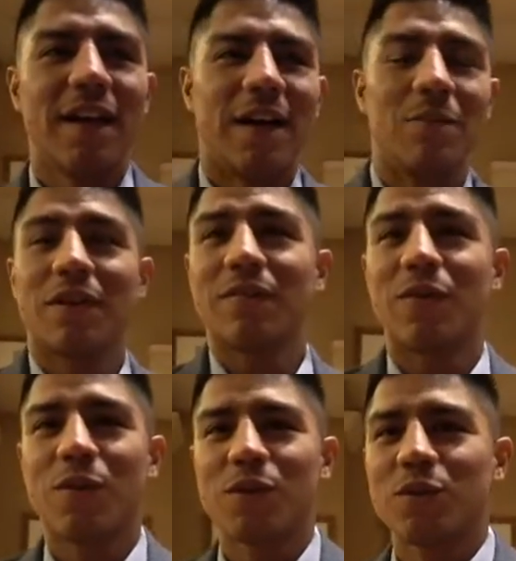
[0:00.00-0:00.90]
I'm looking
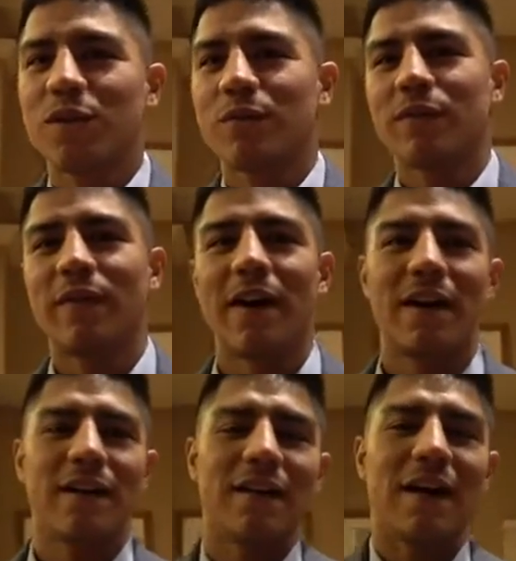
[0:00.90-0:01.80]
forward to it. We've
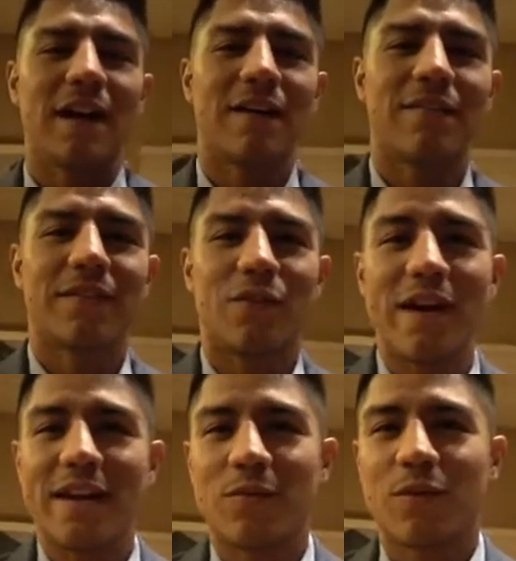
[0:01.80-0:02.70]
had a lot of
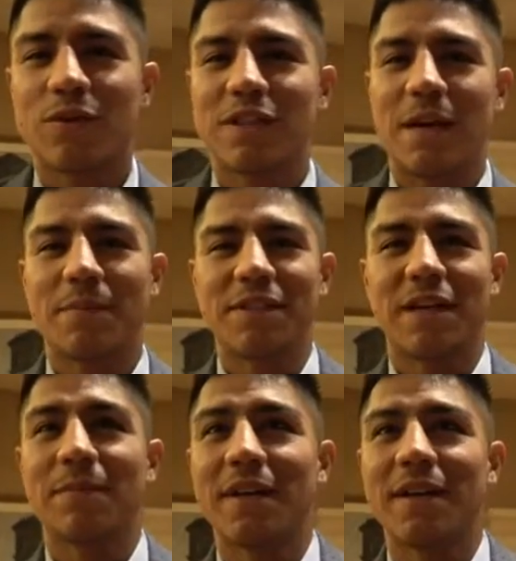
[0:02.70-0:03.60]
great world champions
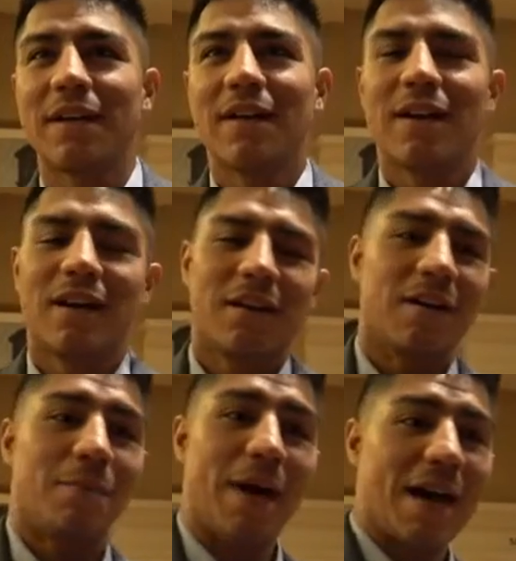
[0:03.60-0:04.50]
come in,
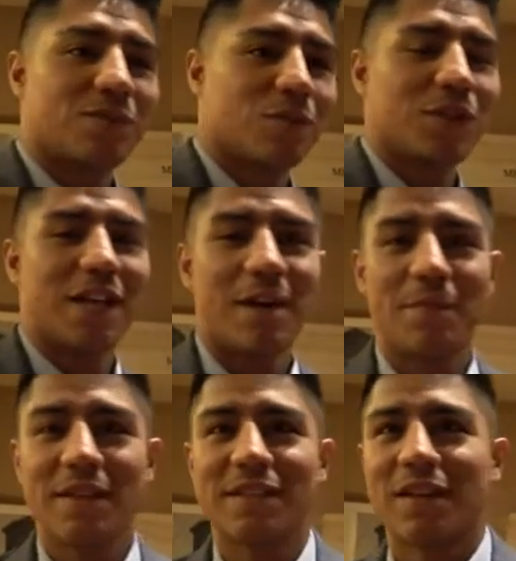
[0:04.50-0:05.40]
uh, past world
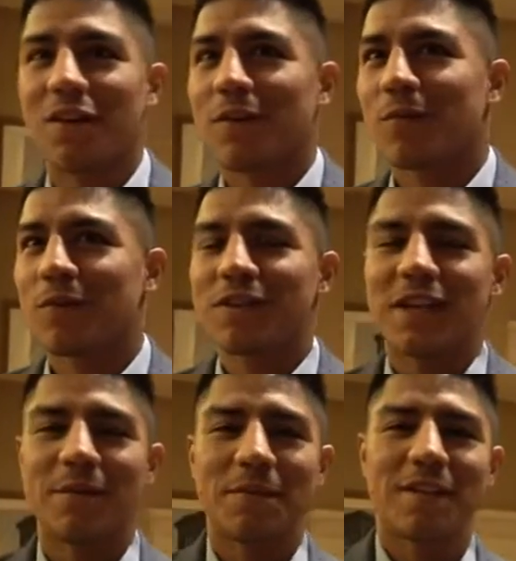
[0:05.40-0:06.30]
champions and current world
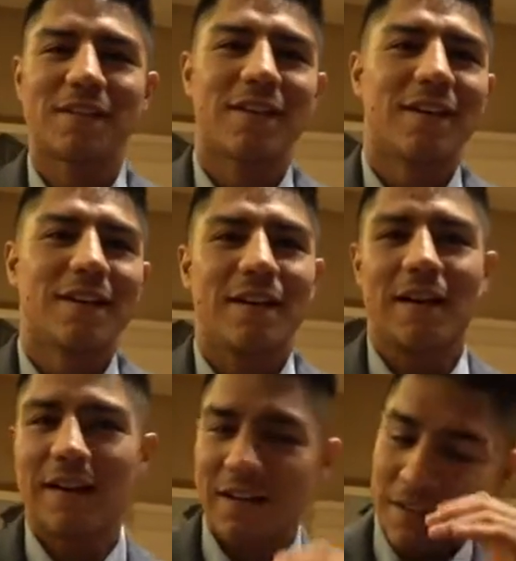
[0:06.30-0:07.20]
champions,
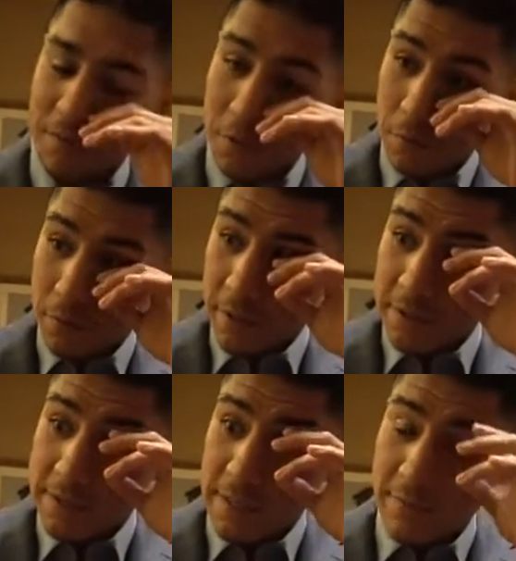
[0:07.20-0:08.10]
and uh, you know, we're
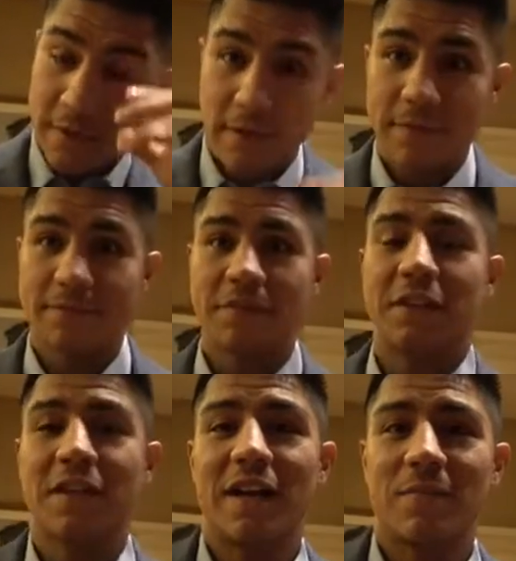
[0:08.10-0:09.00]
ready to have a
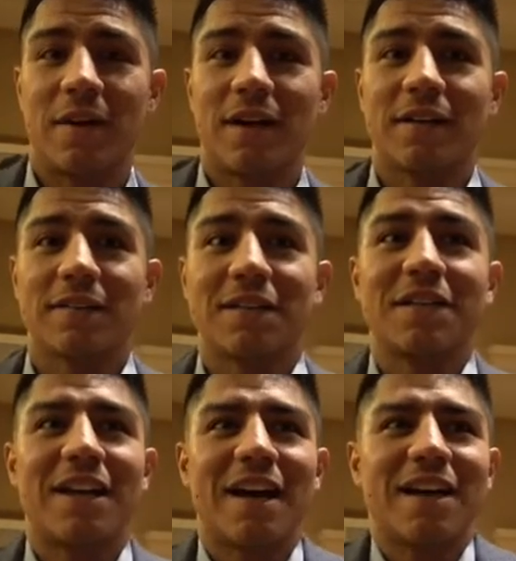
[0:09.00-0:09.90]
good night of box, a
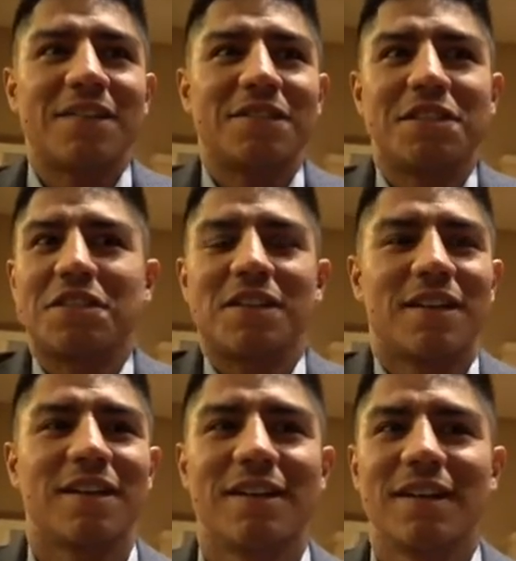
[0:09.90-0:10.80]
good night of just
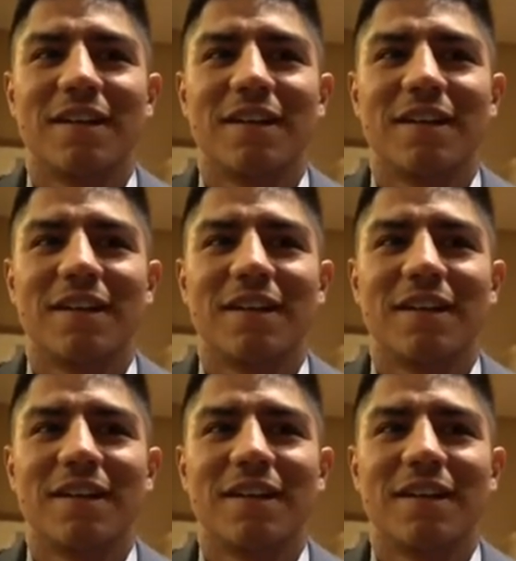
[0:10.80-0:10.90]
uh,